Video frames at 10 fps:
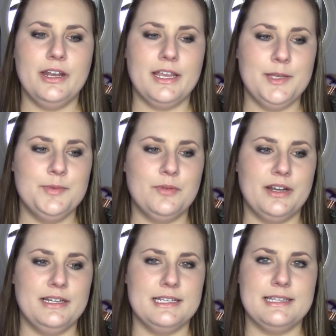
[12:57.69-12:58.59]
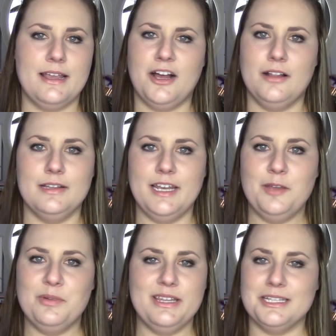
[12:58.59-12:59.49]
I keep wanting to say holiday,
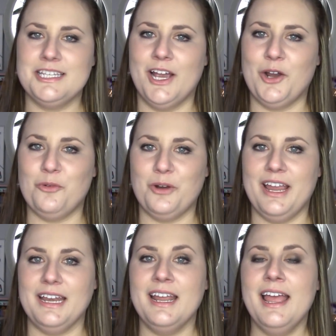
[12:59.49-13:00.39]
but that's not right.